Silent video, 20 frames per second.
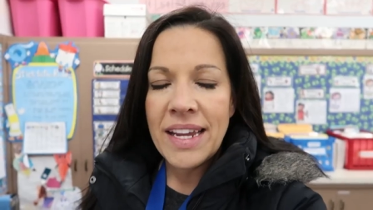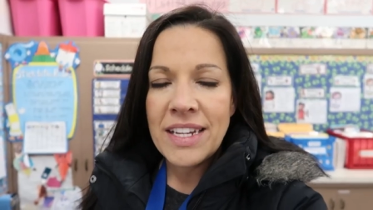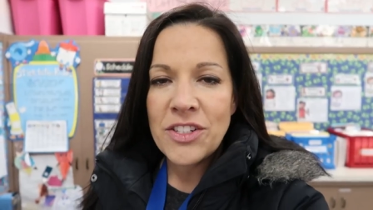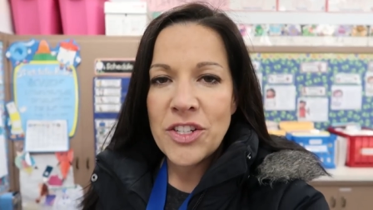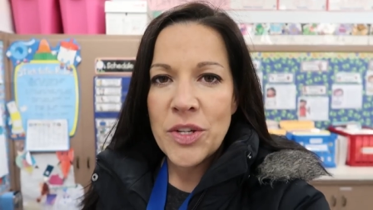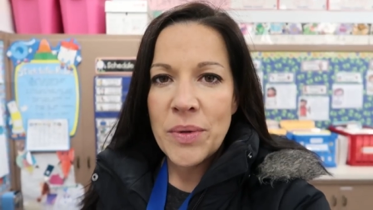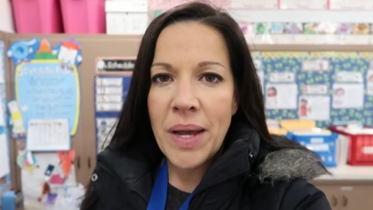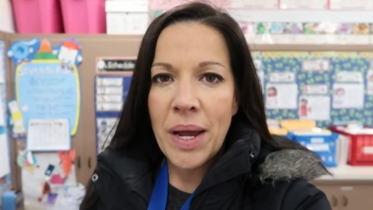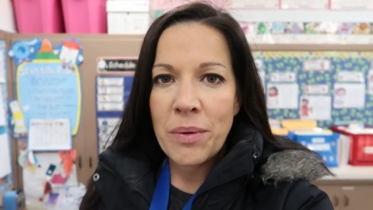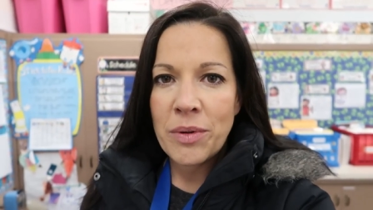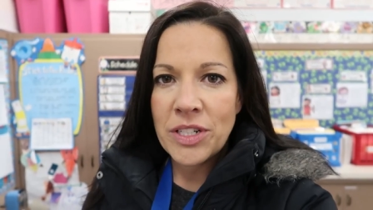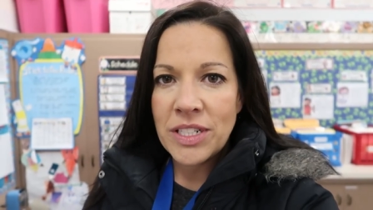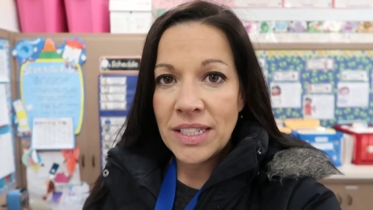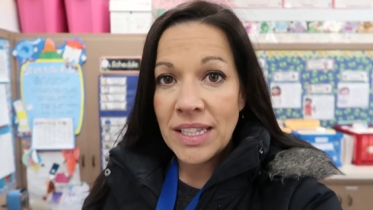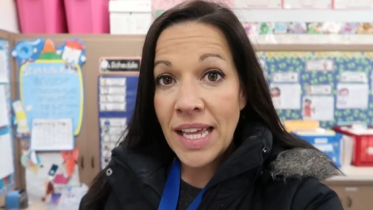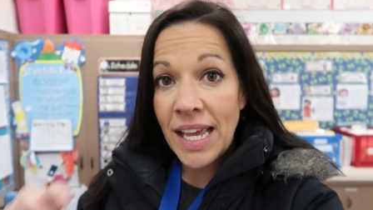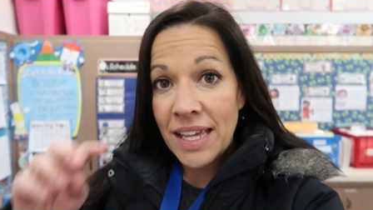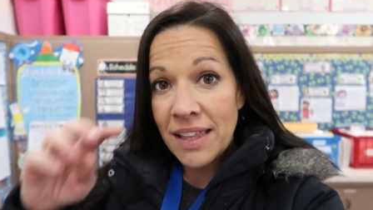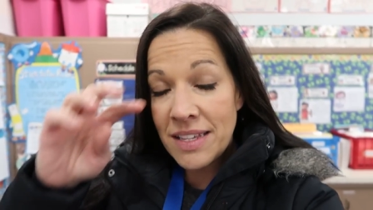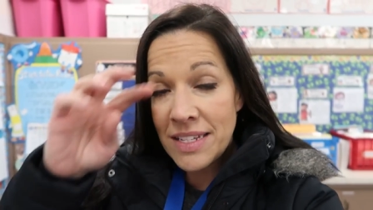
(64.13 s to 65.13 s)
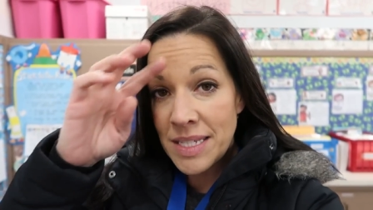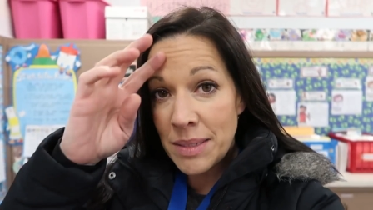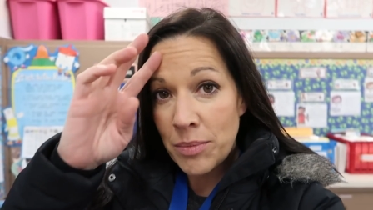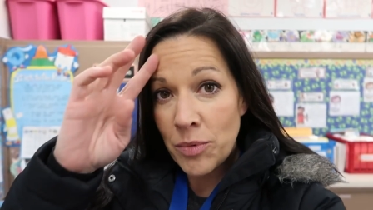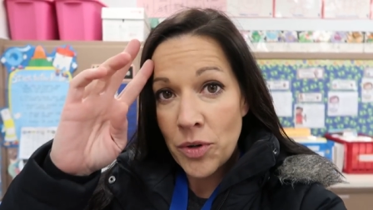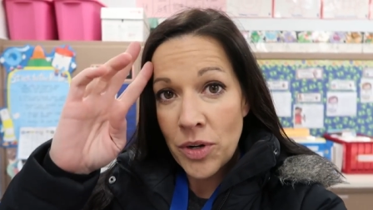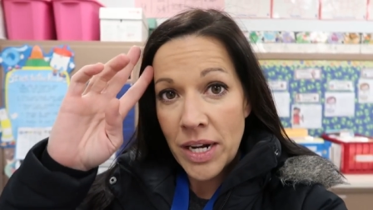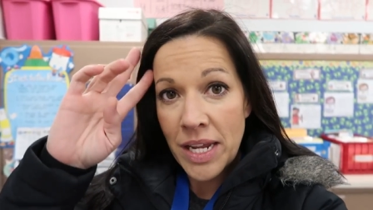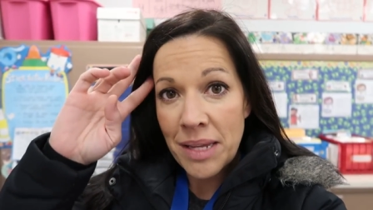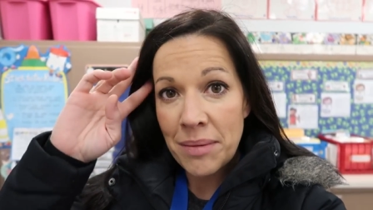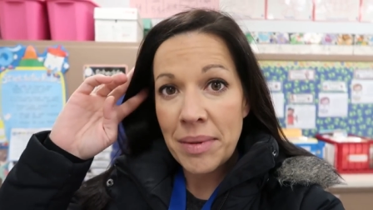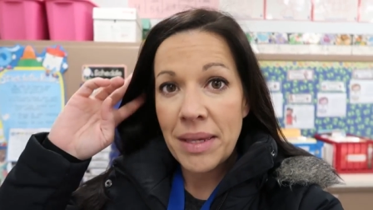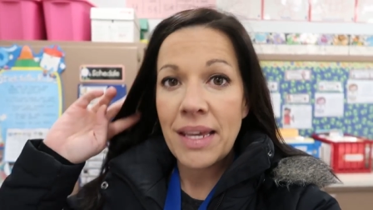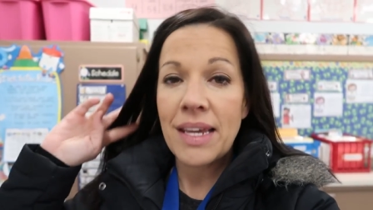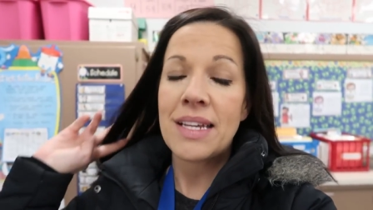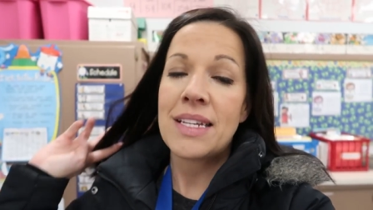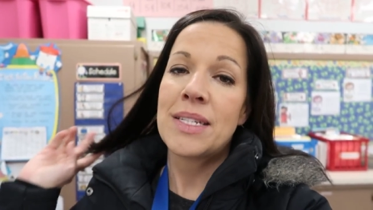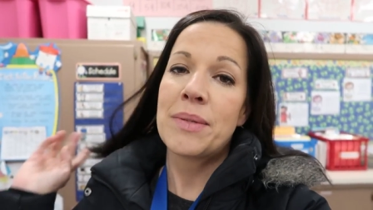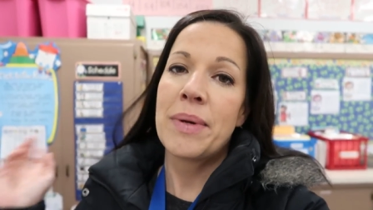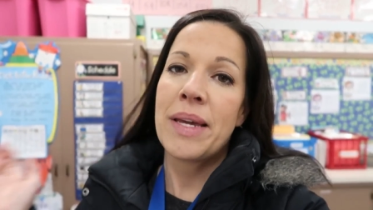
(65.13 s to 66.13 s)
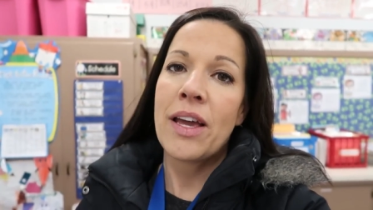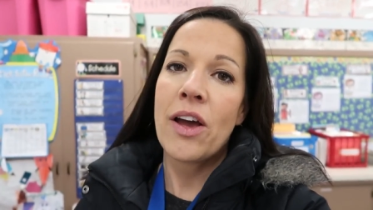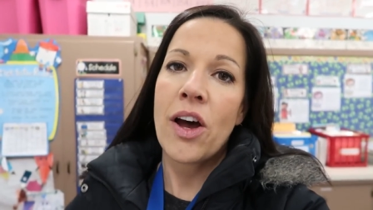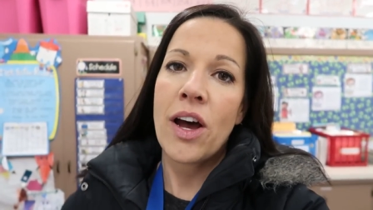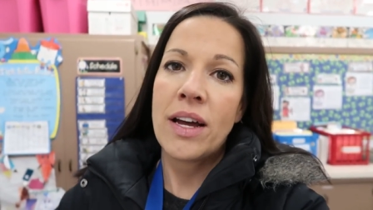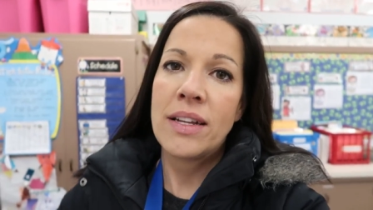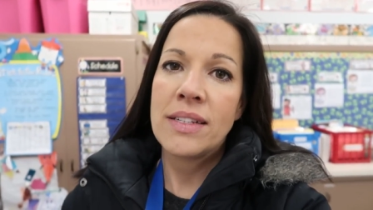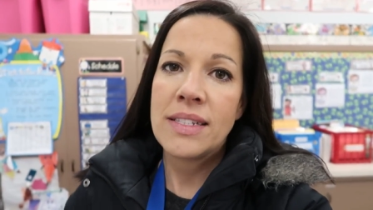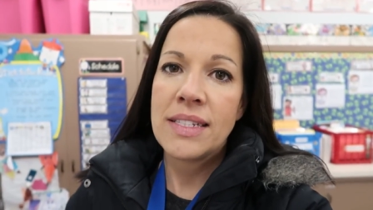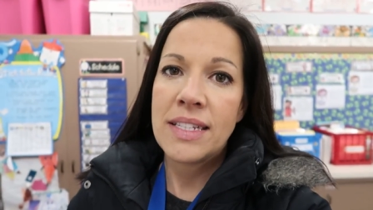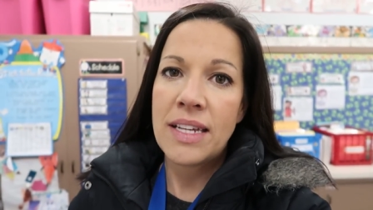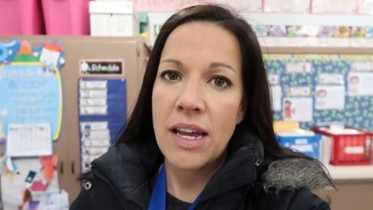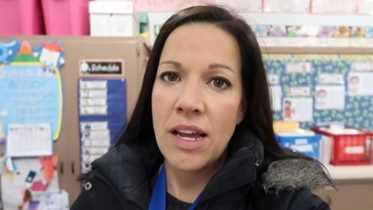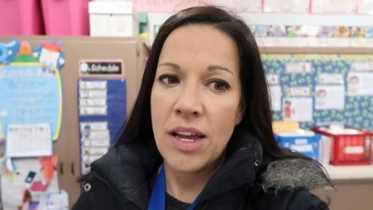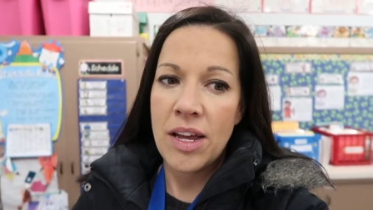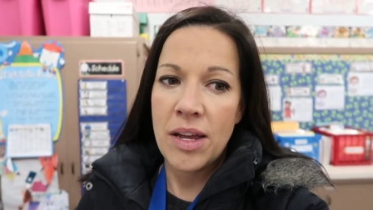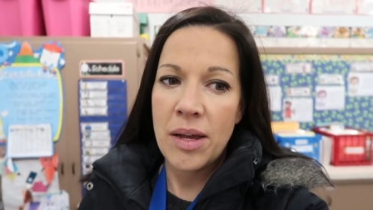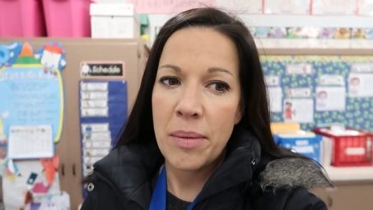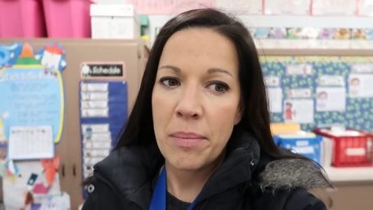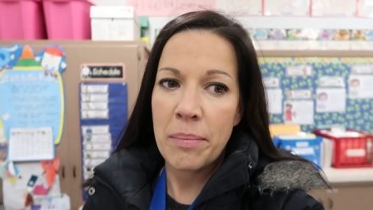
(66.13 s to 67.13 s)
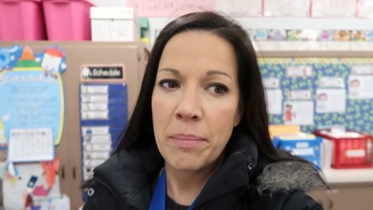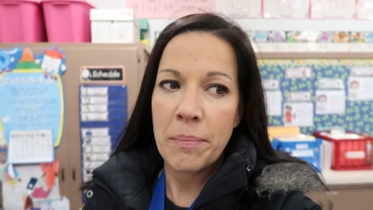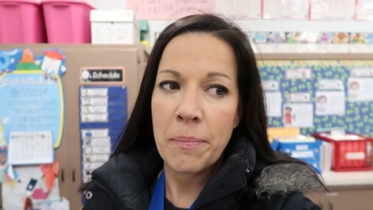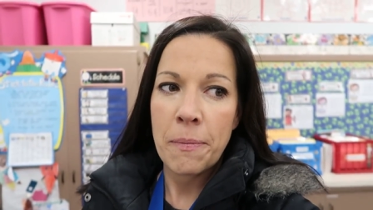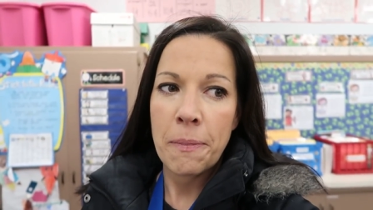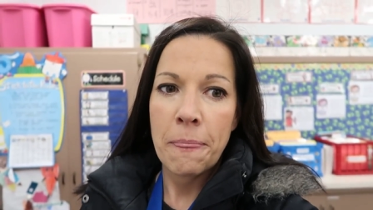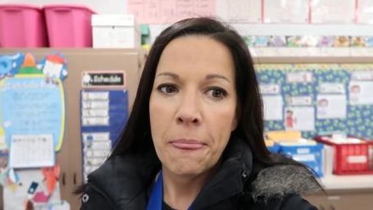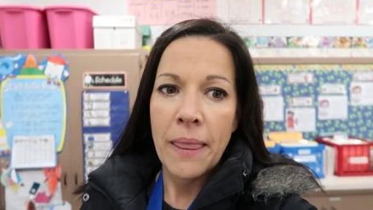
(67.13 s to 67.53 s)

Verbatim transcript: a two hour delay this morning because we got some